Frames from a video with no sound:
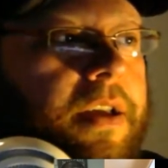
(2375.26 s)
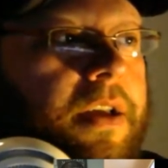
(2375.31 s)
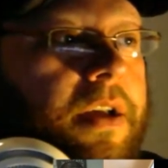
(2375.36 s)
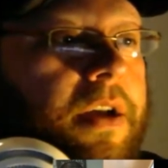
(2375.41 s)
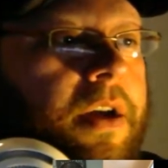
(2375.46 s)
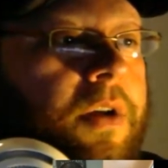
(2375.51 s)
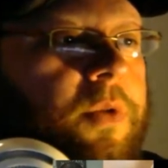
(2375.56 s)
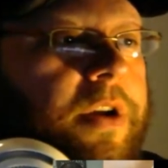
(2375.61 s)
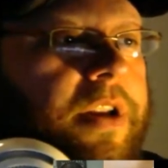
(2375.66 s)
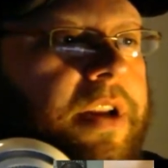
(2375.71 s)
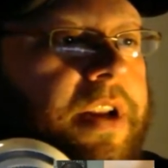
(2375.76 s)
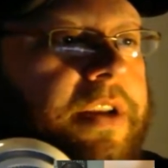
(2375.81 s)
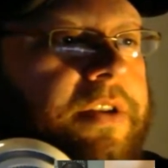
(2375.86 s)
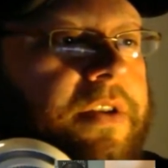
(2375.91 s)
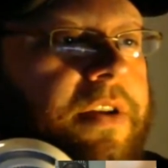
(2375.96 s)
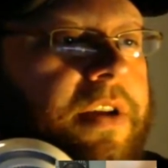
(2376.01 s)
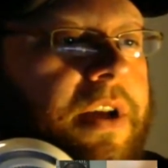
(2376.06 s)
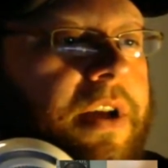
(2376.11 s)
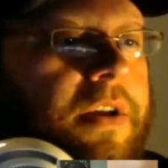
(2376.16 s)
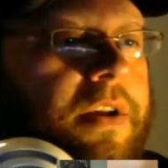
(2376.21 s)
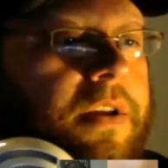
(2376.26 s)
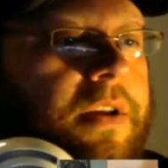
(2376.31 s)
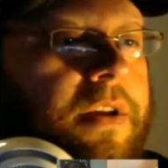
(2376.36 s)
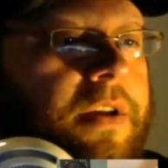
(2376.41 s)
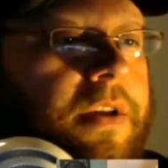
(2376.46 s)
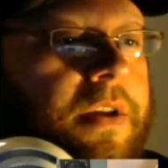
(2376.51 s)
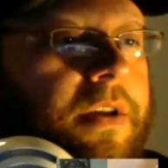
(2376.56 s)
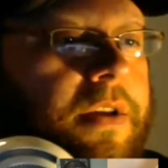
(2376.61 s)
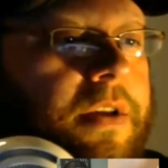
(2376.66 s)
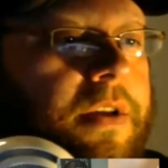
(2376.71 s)
Oh, what did I do now?
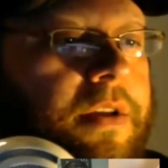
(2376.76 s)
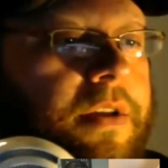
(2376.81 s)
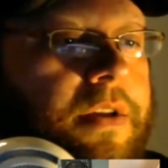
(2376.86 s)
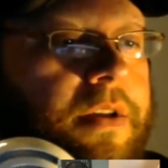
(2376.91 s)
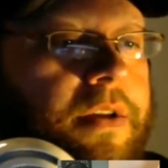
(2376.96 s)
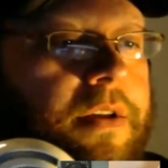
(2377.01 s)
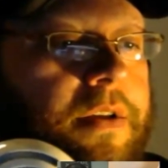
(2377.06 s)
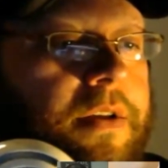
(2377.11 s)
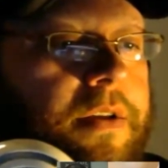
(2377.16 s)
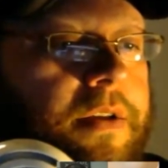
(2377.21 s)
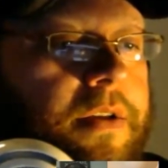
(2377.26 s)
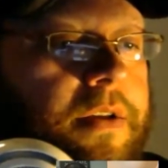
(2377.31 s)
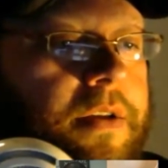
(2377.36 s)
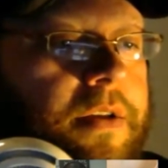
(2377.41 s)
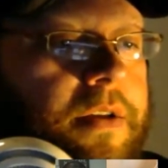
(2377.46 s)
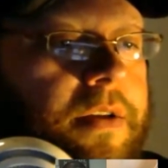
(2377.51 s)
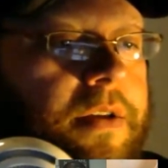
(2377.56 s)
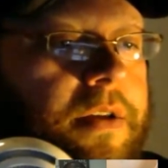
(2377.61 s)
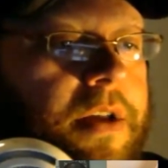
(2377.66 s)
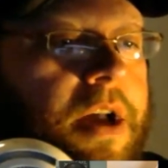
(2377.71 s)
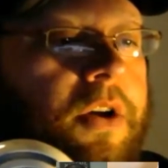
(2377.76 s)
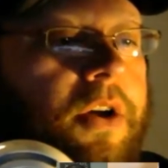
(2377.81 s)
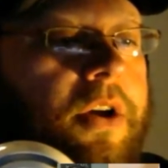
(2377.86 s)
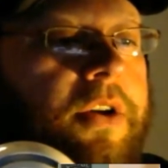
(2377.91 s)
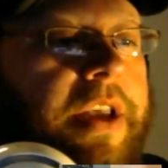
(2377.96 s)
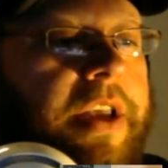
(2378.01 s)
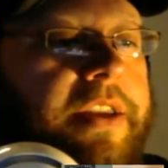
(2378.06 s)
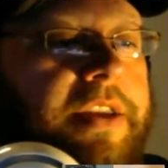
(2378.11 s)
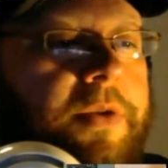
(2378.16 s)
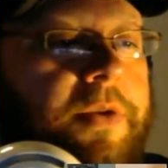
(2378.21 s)
Oh,
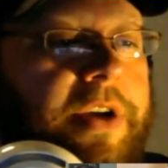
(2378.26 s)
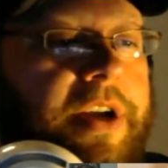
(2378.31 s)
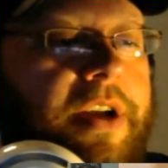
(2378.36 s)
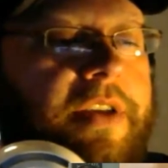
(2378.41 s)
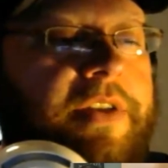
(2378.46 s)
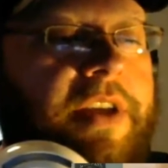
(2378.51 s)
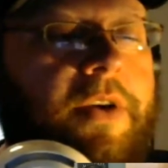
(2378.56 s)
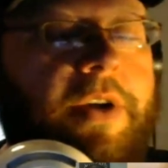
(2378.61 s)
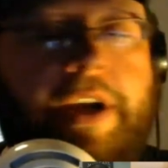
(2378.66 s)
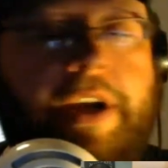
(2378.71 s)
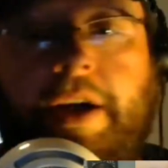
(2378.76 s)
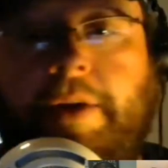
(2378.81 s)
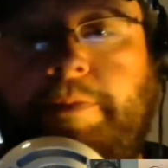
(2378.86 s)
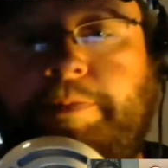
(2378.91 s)
okay. There we go.